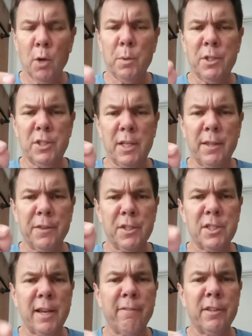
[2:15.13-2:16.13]
We see that
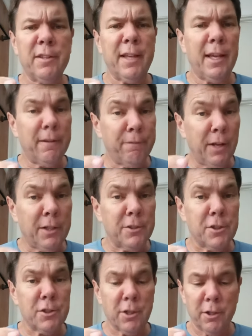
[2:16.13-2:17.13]
the Seventh-day
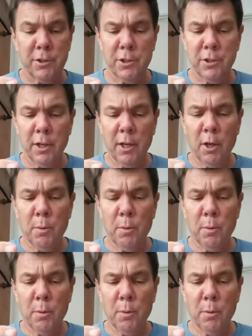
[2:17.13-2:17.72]
Adventist Church